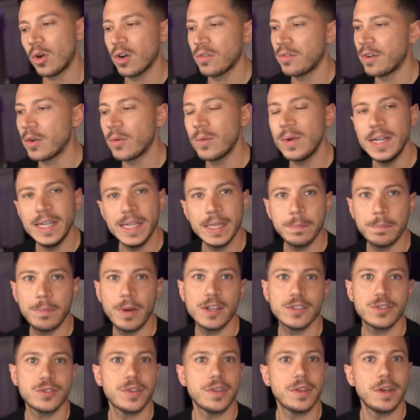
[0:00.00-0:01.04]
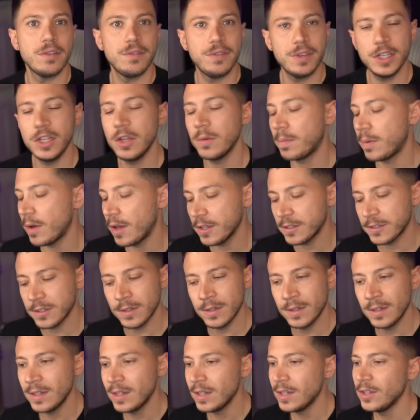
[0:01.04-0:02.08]
of a reading person than a video
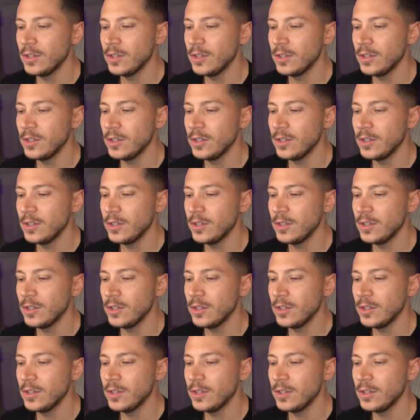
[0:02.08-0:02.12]
person,